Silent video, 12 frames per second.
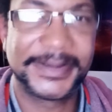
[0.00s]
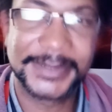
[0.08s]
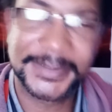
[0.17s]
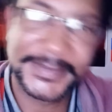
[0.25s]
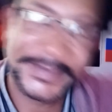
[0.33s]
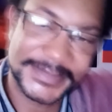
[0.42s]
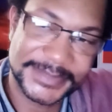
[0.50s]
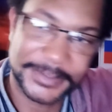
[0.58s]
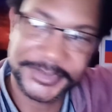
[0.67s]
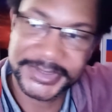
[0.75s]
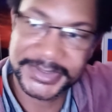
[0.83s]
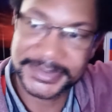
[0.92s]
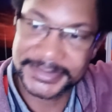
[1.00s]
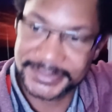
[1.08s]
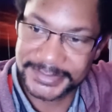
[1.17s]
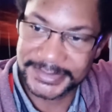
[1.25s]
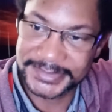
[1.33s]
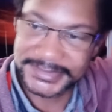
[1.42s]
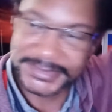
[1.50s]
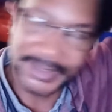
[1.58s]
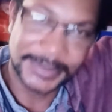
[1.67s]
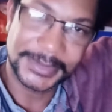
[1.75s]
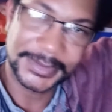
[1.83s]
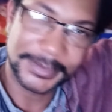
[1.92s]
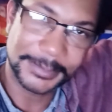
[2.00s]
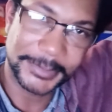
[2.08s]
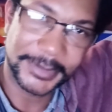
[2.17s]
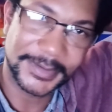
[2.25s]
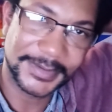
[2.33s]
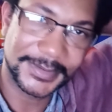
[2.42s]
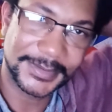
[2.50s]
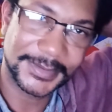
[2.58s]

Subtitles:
on this subject. It's kind of like America,